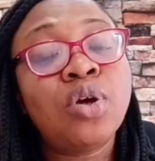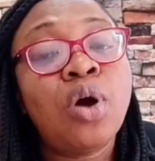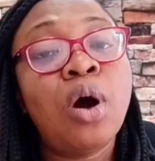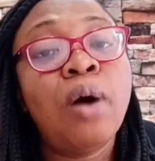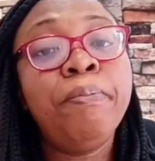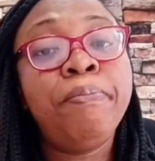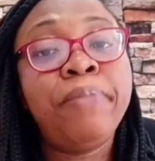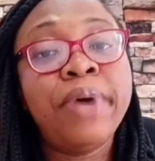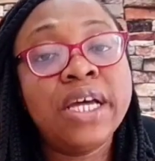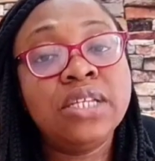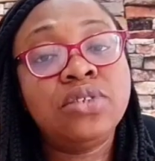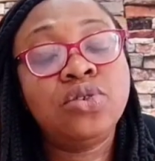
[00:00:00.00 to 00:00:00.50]

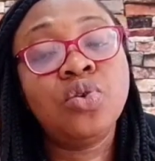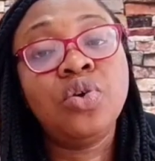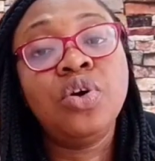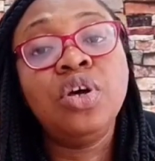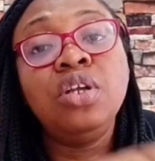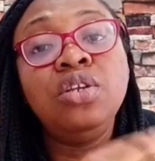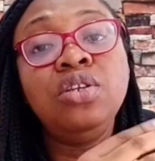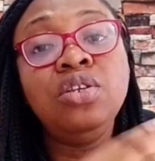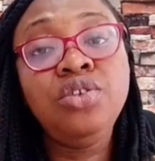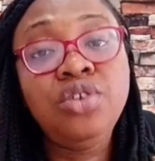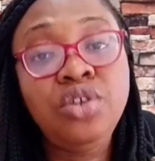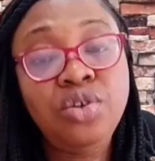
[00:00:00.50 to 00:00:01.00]
compared to
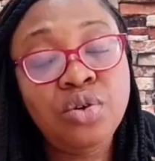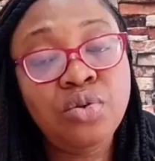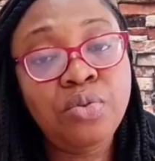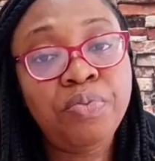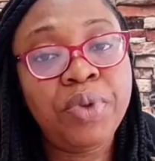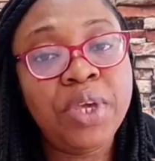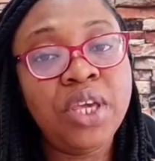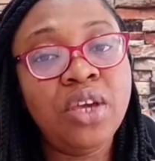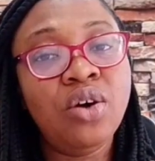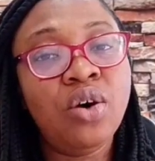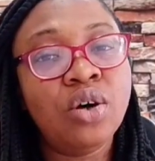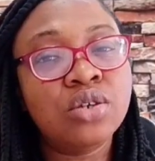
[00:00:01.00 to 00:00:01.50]
a
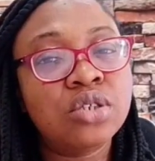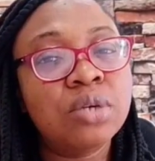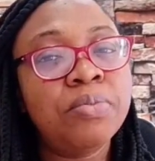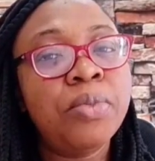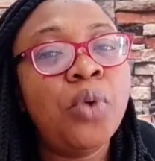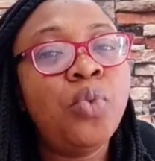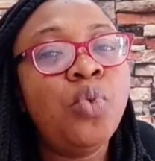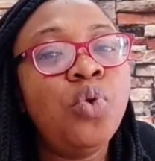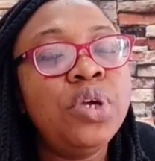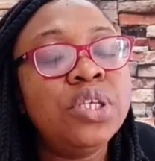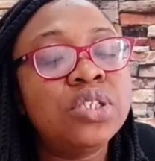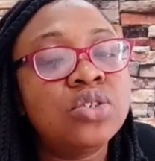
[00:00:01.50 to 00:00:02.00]
newbie or
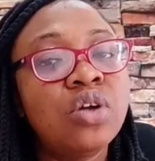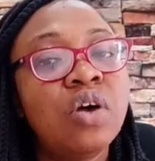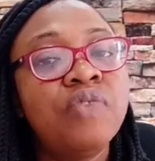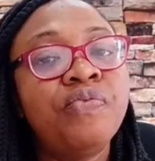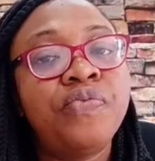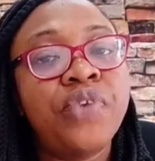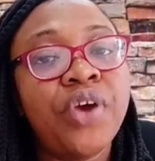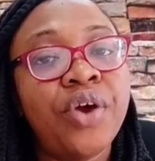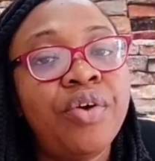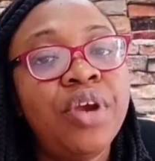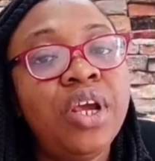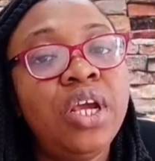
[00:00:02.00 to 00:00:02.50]
someone who is not
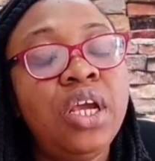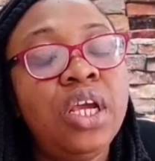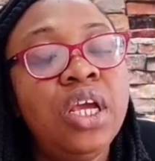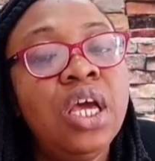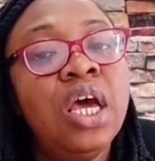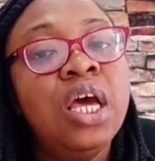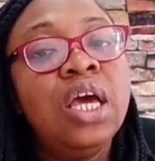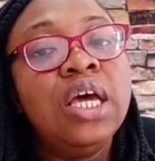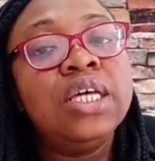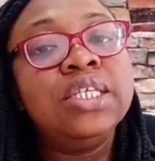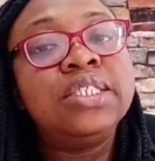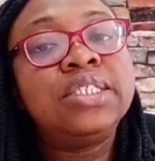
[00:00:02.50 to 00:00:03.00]
very
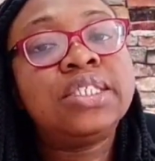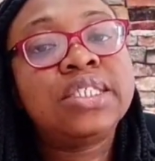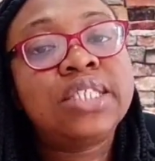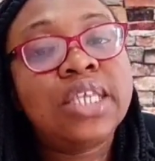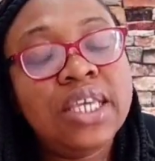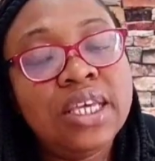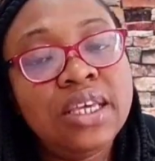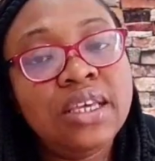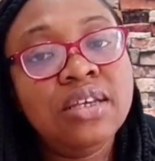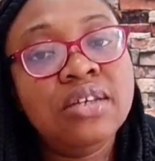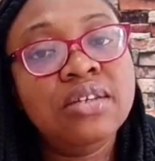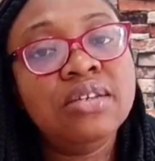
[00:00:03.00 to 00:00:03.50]

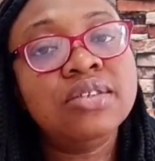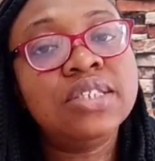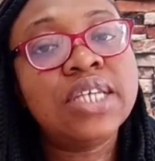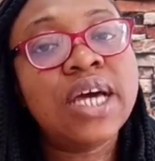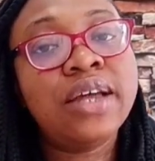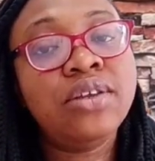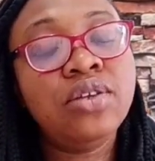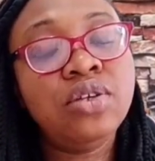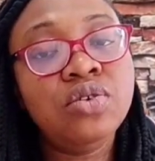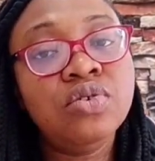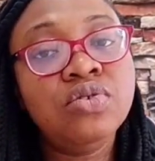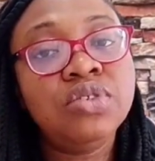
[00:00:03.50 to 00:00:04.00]
skilled
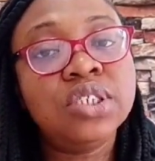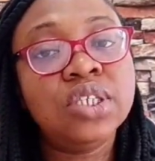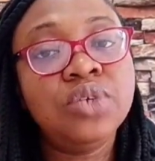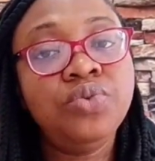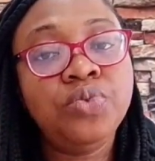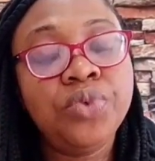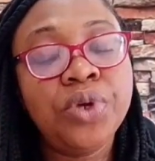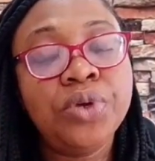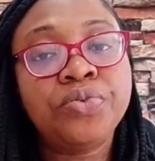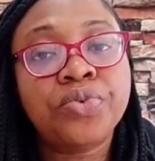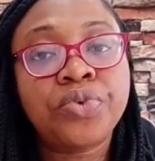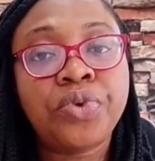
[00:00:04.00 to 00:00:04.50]
at
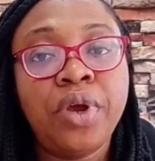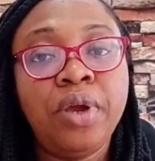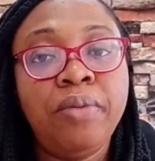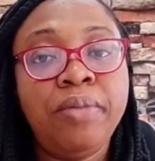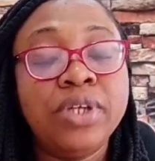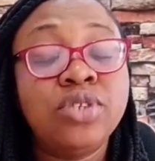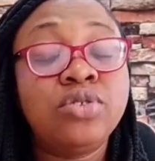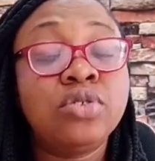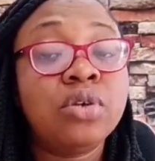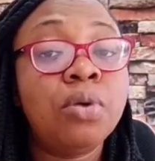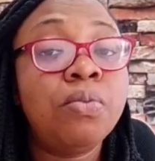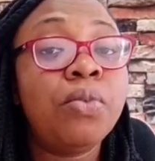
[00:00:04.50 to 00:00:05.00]
using whipped cream
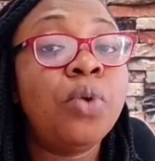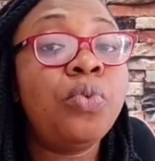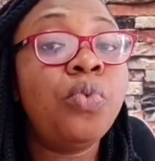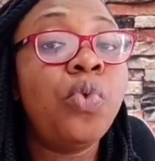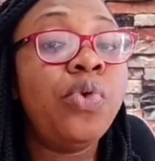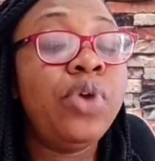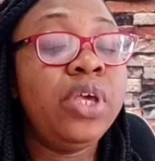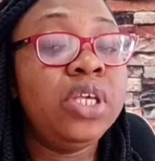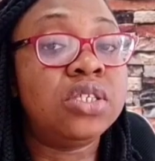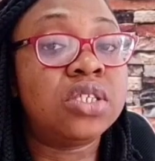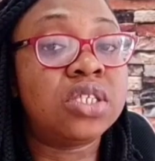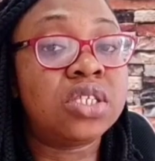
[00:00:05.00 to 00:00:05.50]
and someone
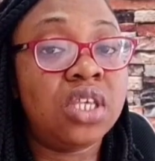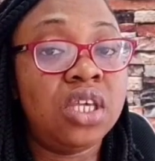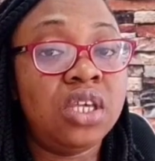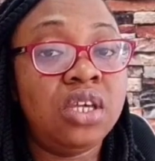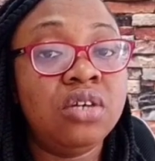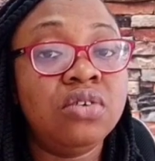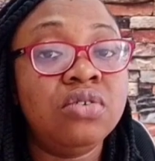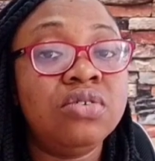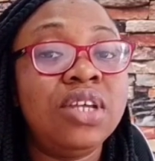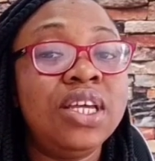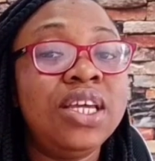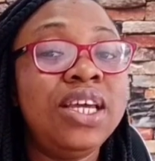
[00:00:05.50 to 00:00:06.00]
who is
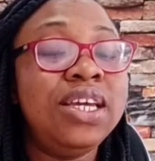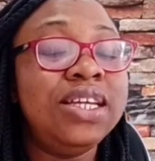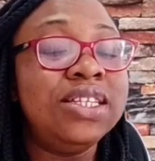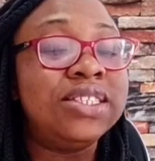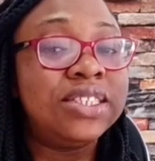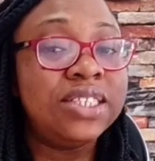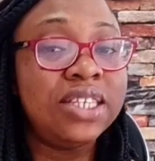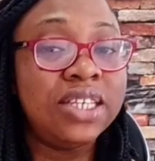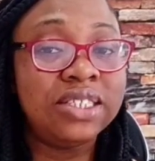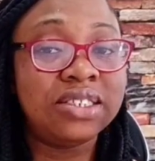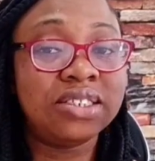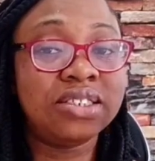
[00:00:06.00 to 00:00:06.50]
skilled,
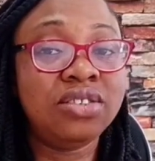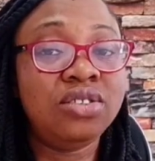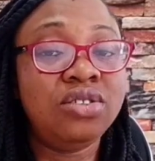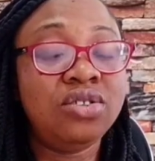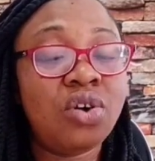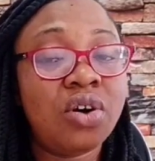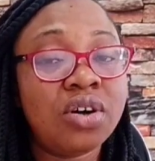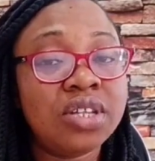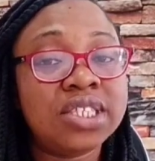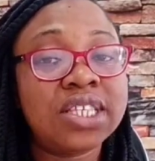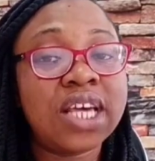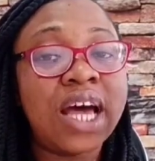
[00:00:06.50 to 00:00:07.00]
it is
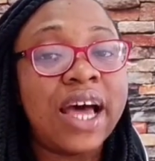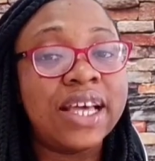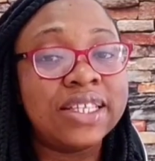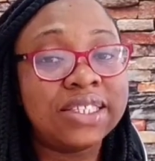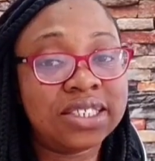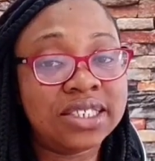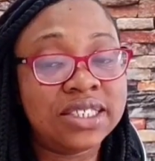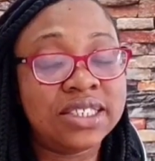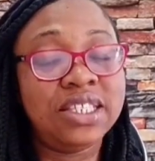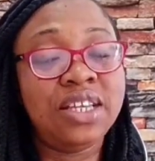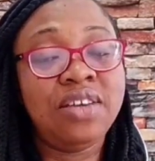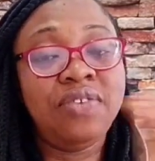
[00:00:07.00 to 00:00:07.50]
not
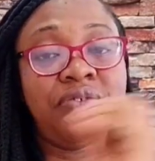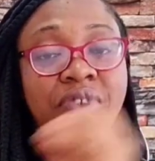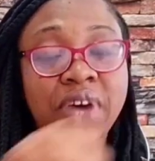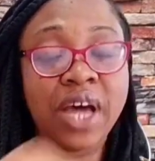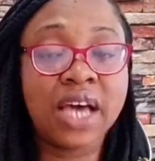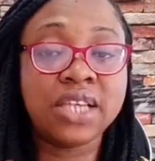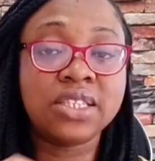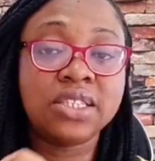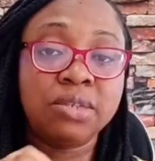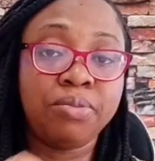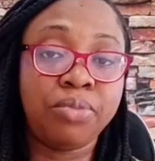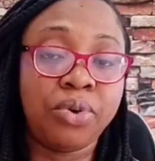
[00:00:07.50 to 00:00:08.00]
as stiff
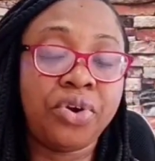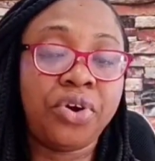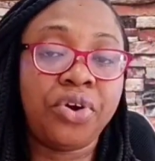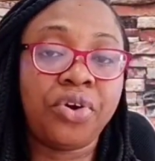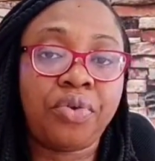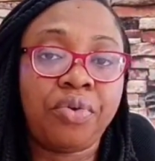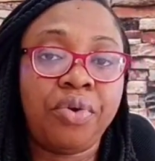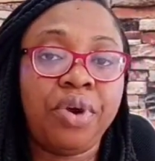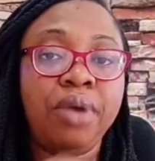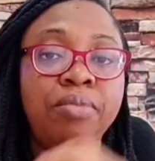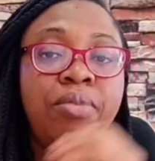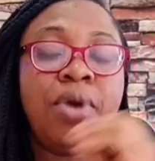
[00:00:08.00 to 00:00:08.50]
as the
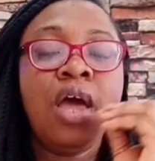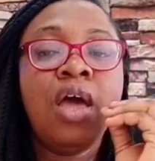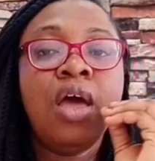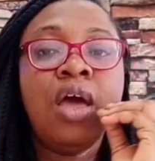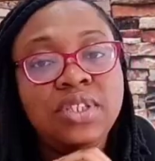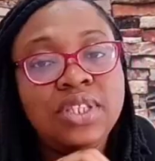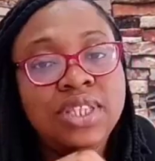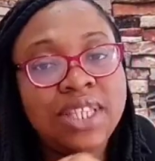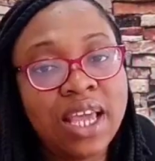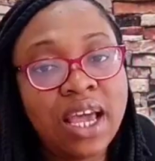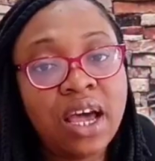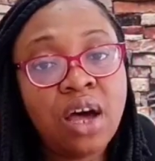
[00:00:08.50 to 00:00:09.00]
buttercream.
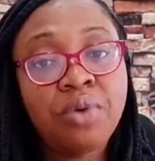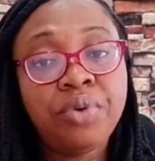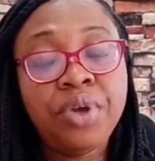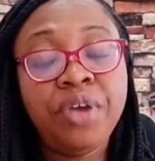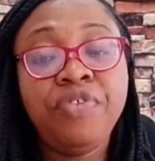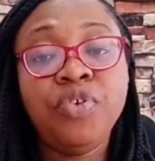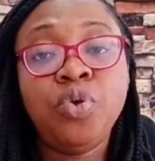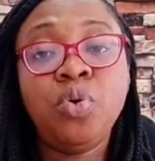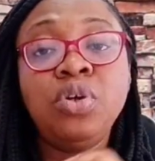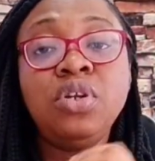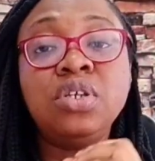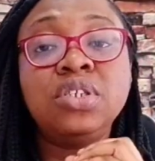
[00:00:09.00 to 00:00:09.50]
Now,
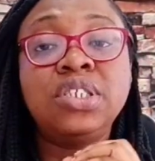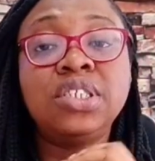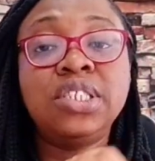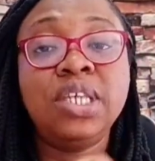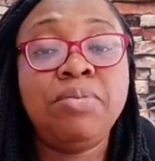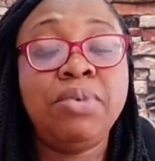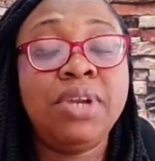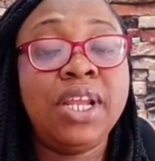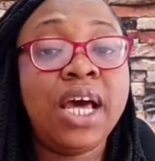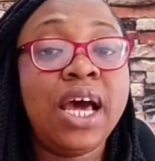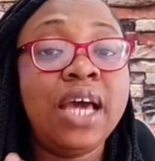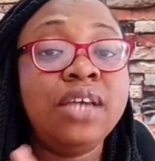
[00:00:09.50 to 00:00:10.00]
if you want to
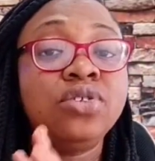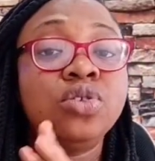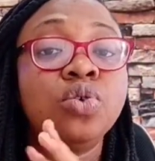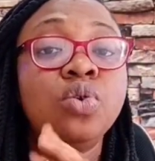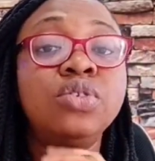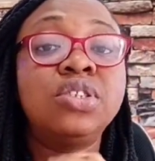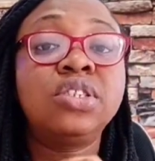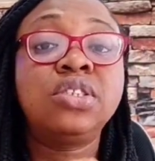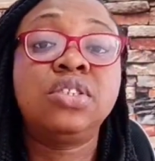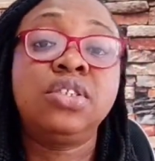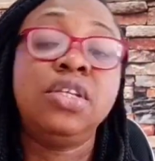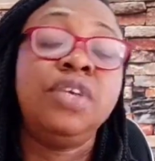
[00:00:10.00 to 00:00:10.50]
stabilize
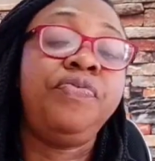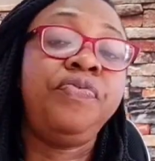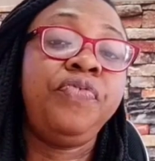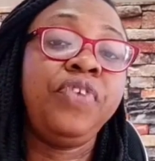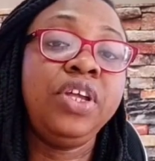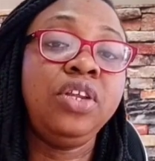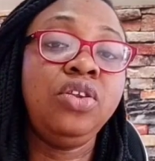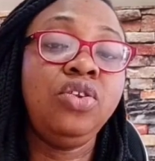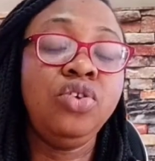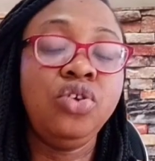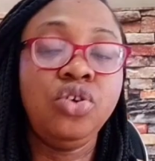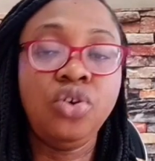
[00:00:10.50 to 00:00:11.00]
or
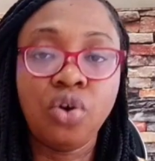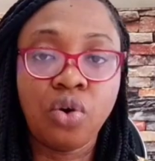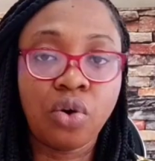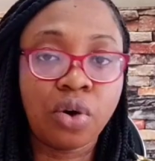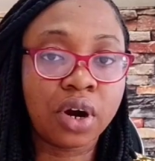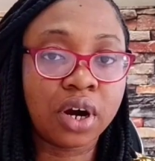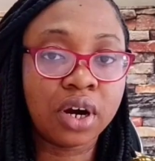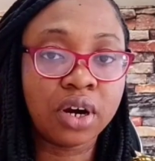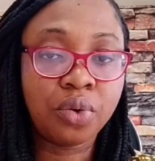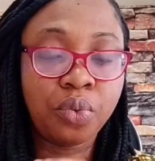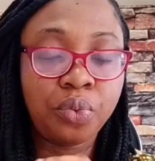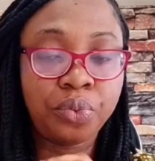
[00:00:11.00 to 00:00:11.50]
stiffen
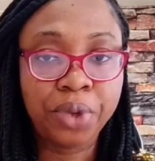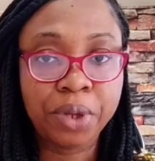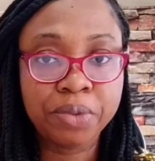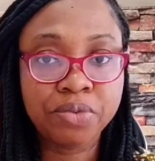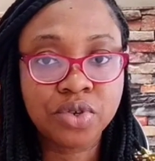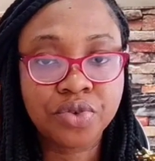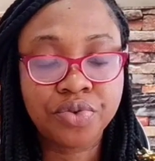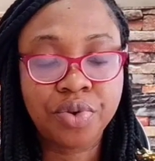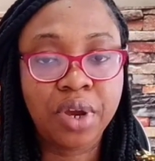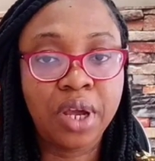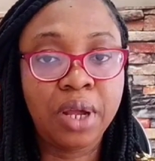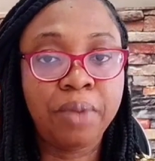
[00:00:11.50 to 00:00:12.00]
your
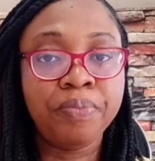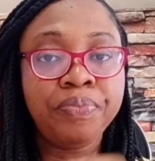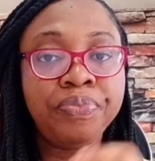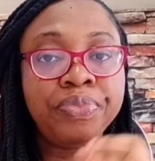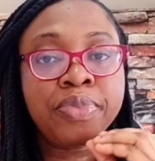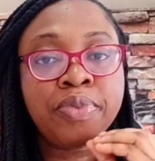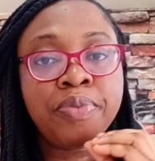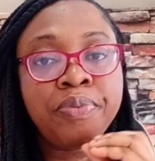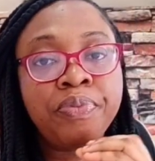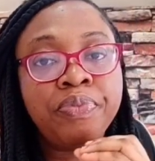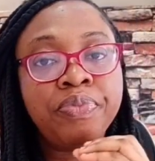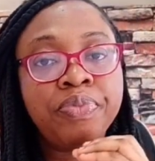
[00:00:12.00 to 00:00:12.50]
whipped cream,
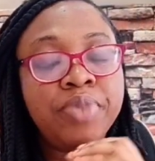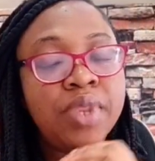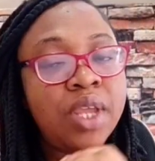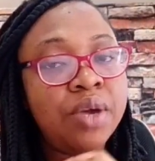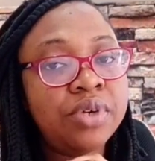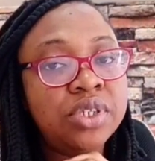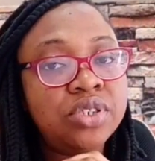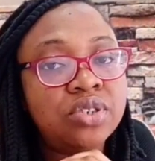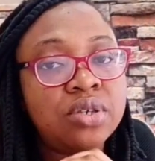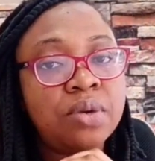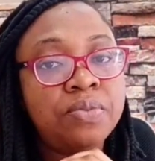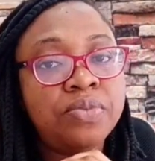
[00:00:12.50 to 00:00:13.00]

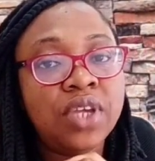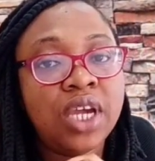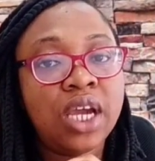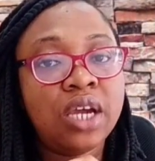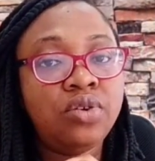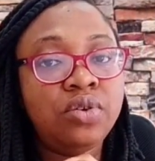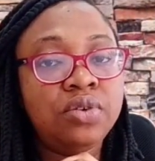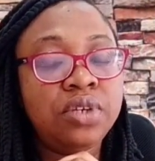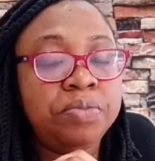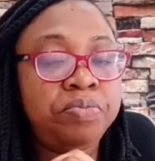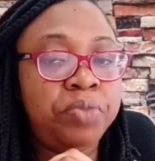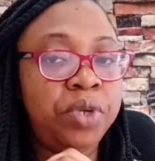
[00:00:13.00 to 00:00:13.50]
there is something I
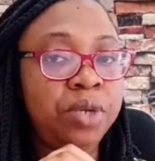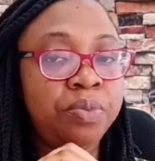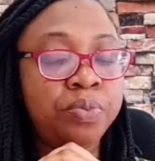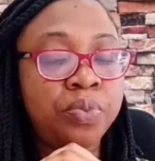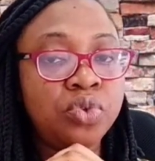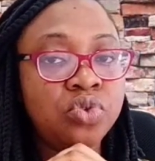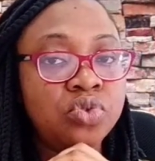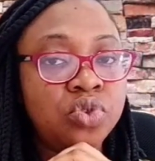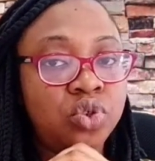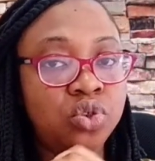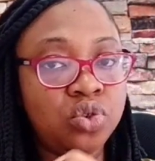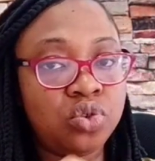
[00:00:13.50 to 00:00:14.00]
know that
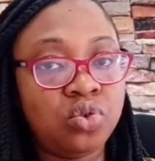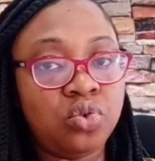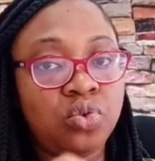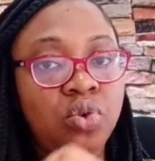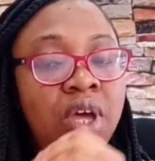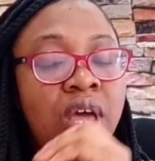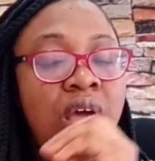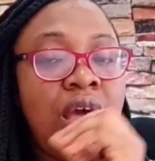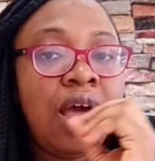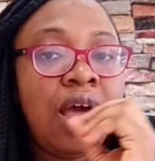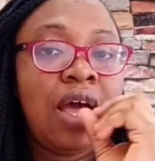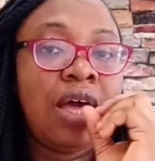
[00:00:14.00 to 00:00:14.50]
people do.